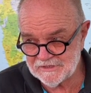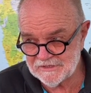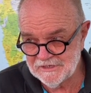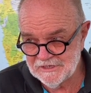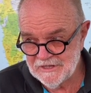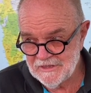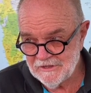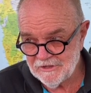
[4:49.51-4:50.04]
and
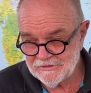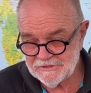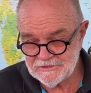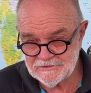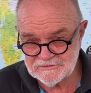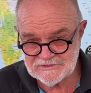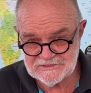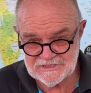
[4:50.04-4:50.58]
I think
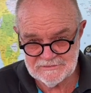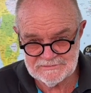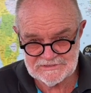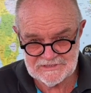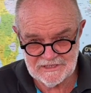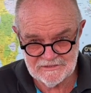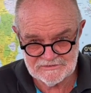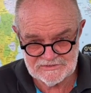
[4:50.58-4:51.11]
you'll see him
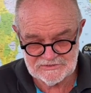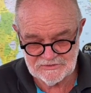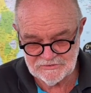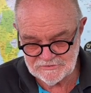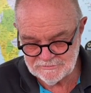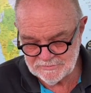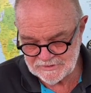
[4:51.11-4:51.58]
sail soon.